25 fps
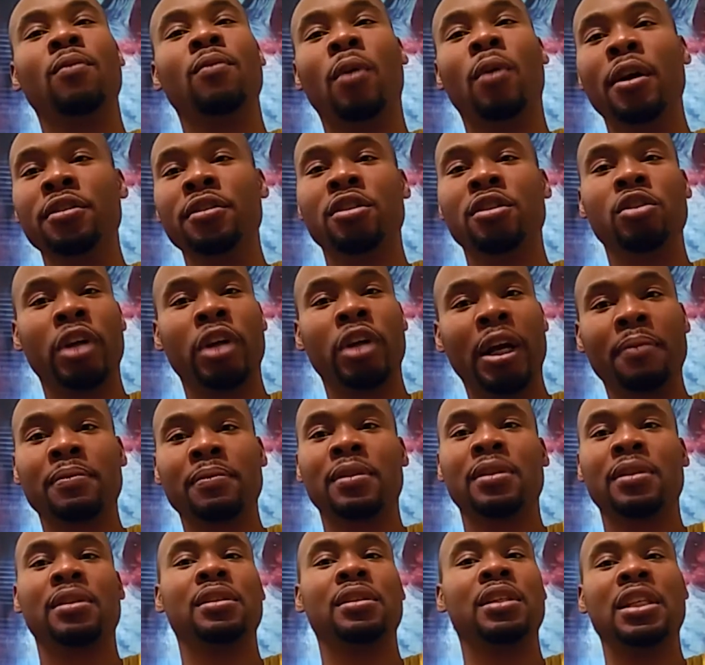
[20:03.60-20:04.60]
wants,
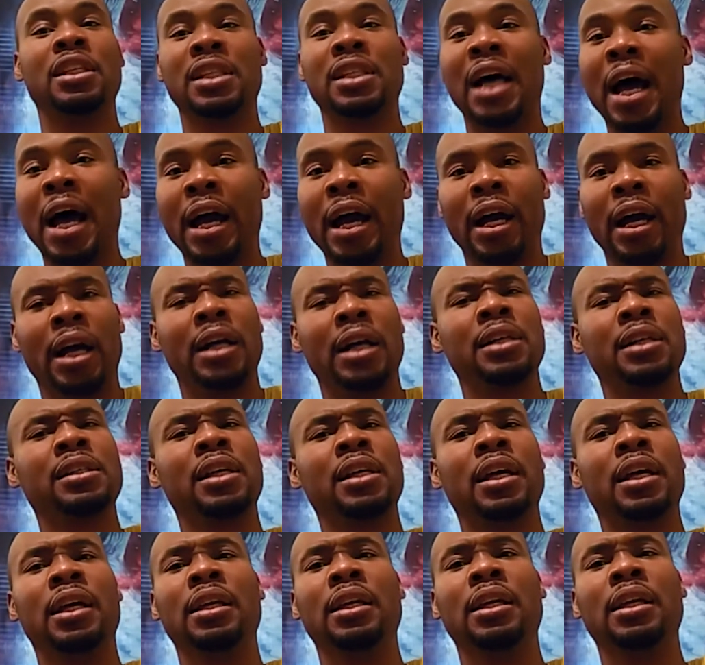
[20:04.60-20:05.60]
dreams, desires.
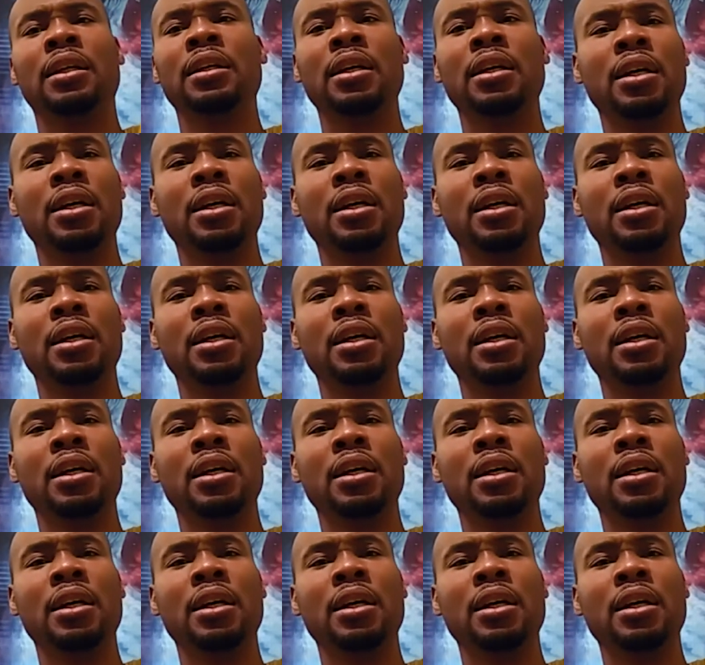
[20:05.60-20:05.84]
And